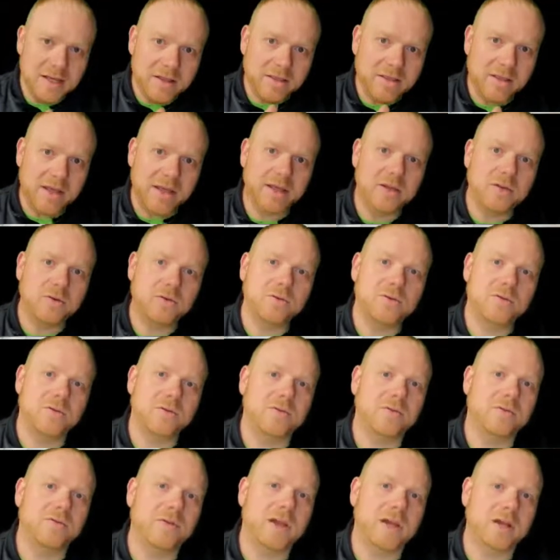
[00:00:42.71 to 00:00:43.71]
Thank you to
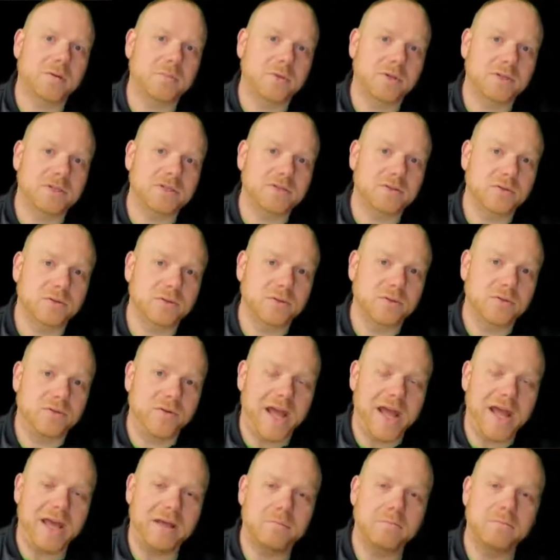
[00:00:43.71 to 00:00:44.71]
the families who have
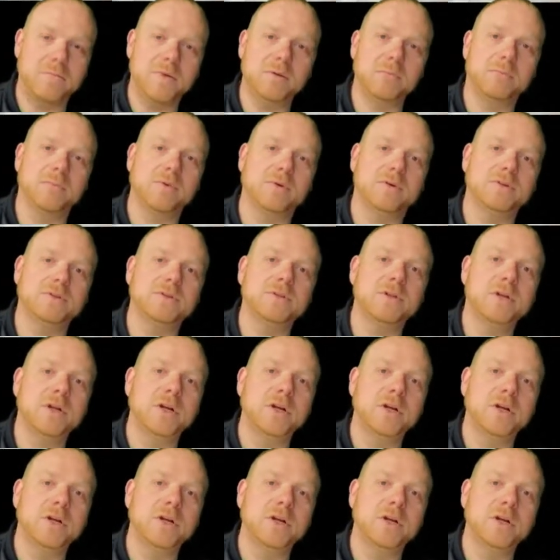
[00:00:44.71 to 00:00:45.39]
had members,